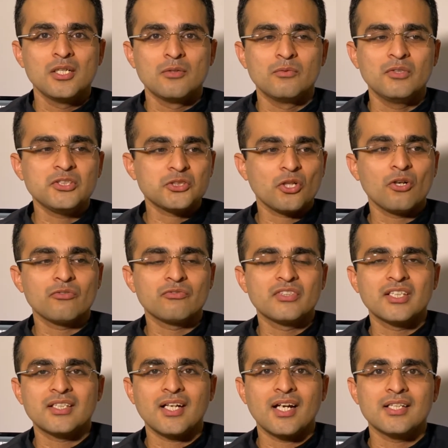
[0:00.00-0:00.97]
which of
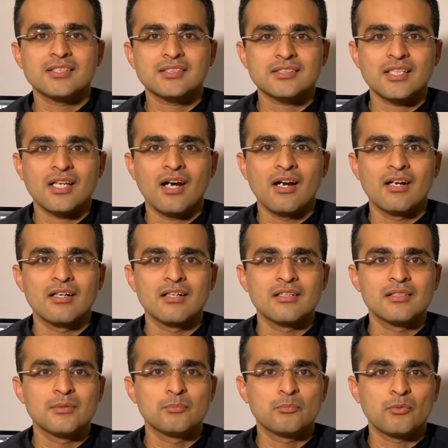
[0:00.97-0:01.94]
their tasks
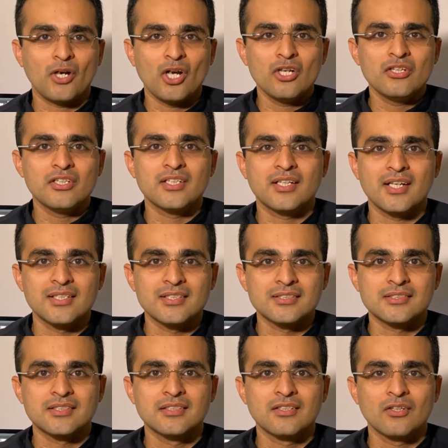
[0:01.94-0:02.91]
are prioritized